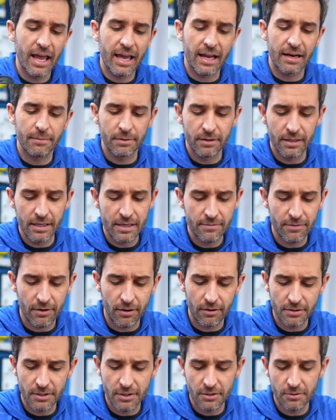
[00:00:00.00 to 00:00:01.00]
and I believe
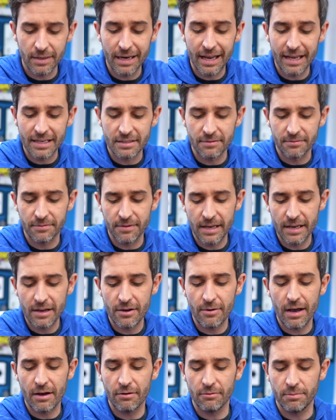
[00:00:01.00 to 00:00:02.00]
also an
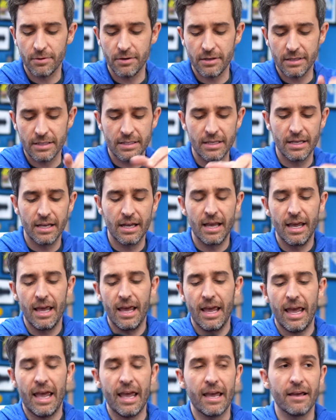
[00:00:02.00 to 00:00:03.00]
S-Video output.
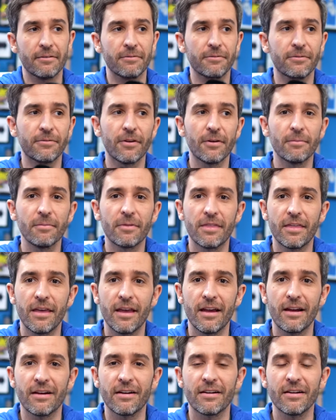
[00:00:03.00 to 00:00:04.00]
And from
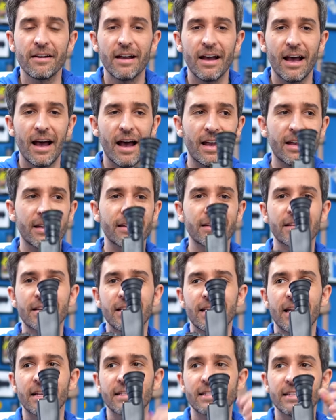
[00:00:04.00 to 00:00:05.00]
there, I could
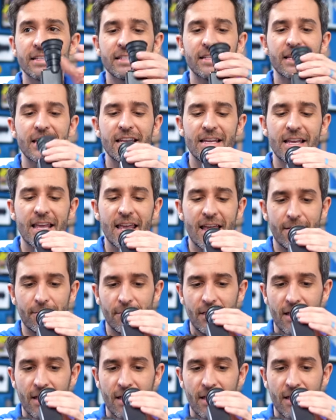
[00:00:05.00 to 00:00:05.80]
connect it to Ecamm